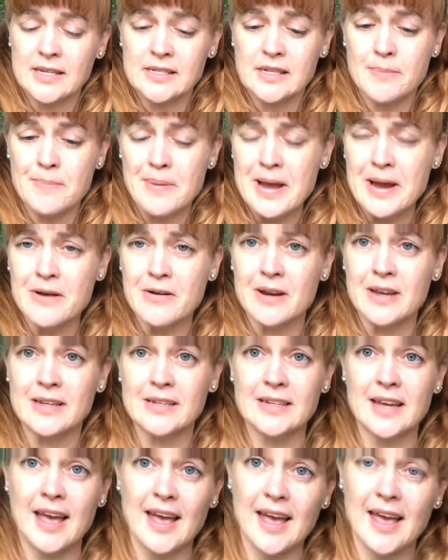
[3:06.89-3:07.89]
the parent
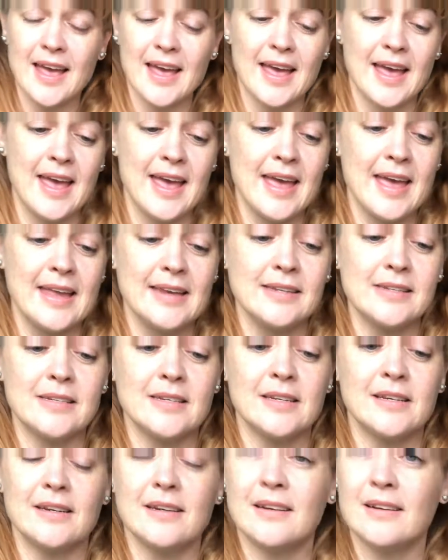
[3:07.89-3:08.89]
and
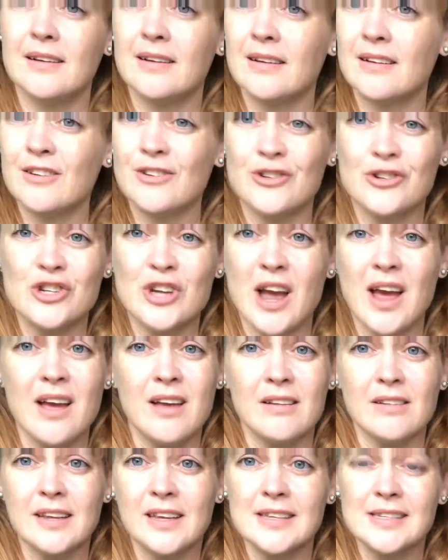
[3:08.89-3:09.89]
your
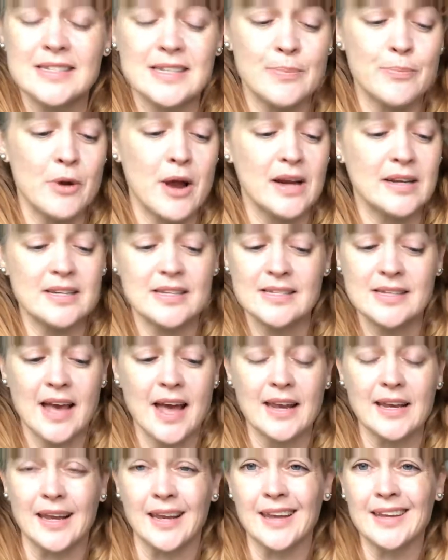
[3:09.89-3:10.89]
child gets to practice
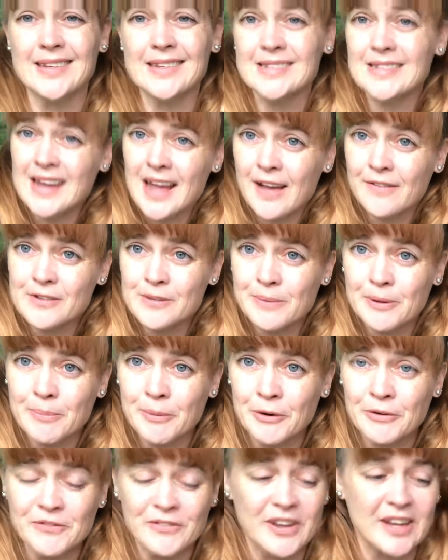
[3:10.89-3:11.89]
cutting. It doesn't have to be
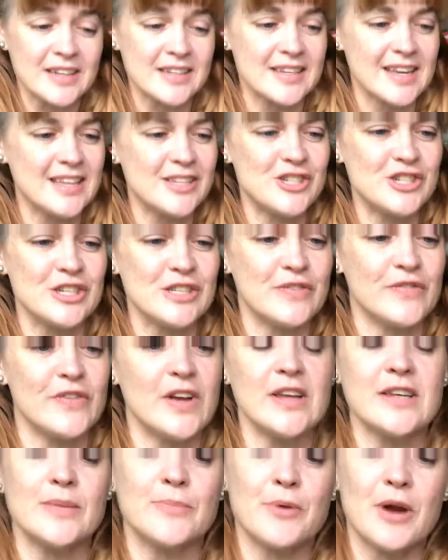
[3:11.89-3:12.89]
perfect. It's just
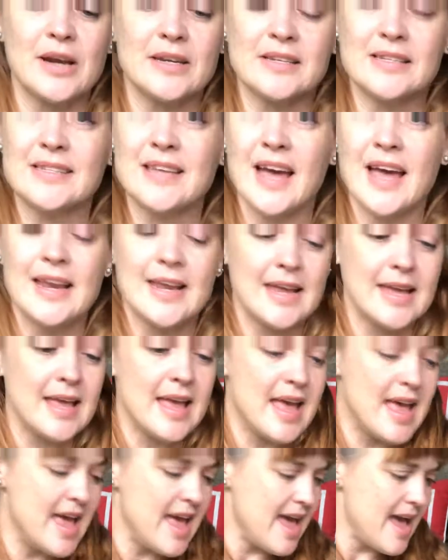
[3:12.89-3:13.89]
fun to practice cutting.
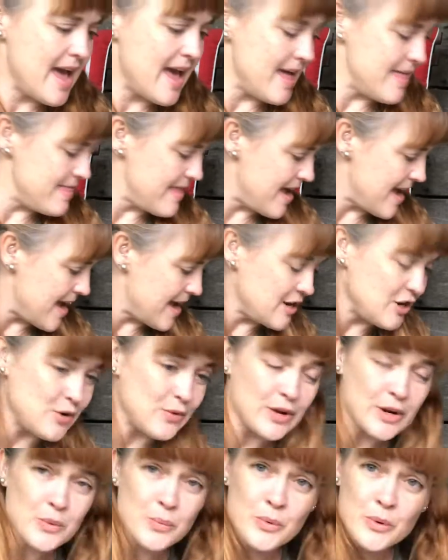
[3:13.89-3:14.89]
And then you
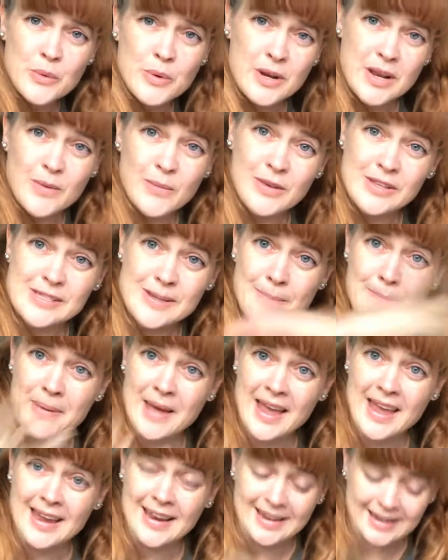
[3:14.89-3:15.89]
get to ruin it with some
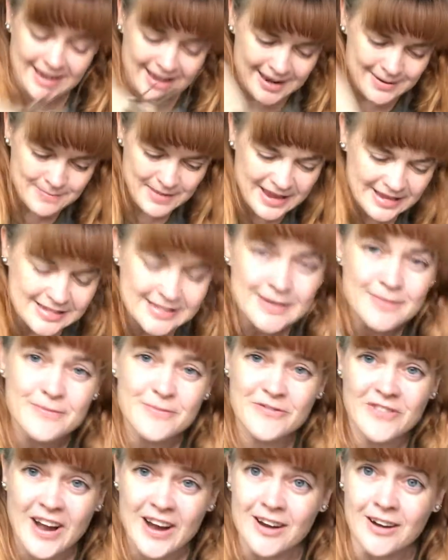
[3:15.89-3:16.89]
paint and make some
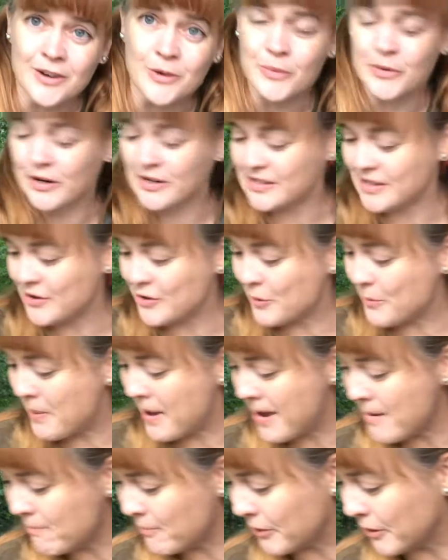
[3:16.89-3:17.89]
fireworks on your
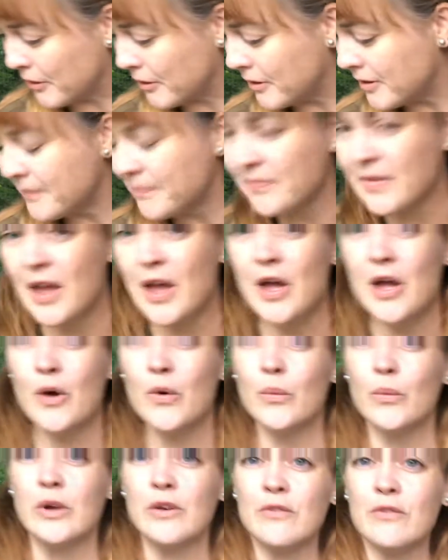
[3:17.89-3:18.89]
paper.
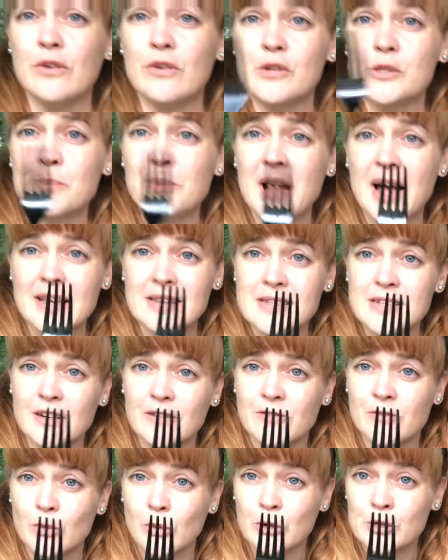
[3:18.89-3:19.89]
We've used plastic
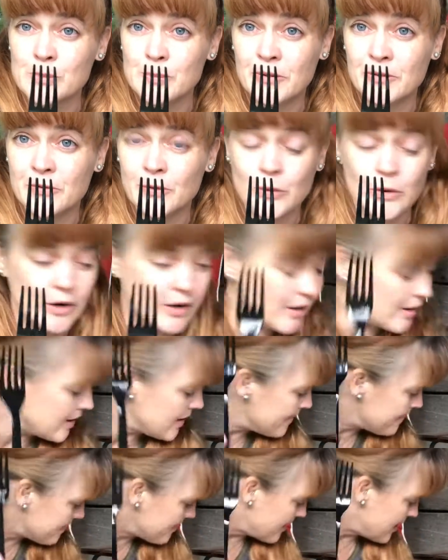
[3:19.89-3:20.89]
forks before.
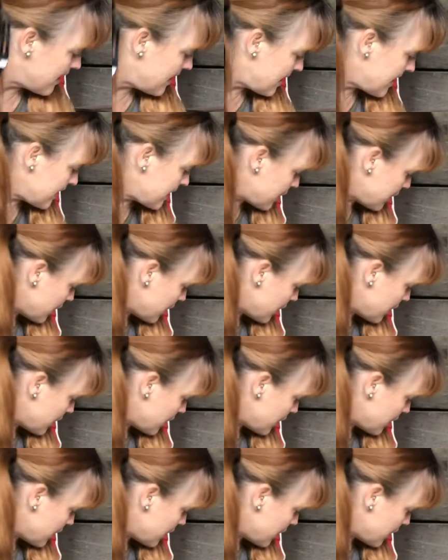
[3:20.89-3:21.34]
You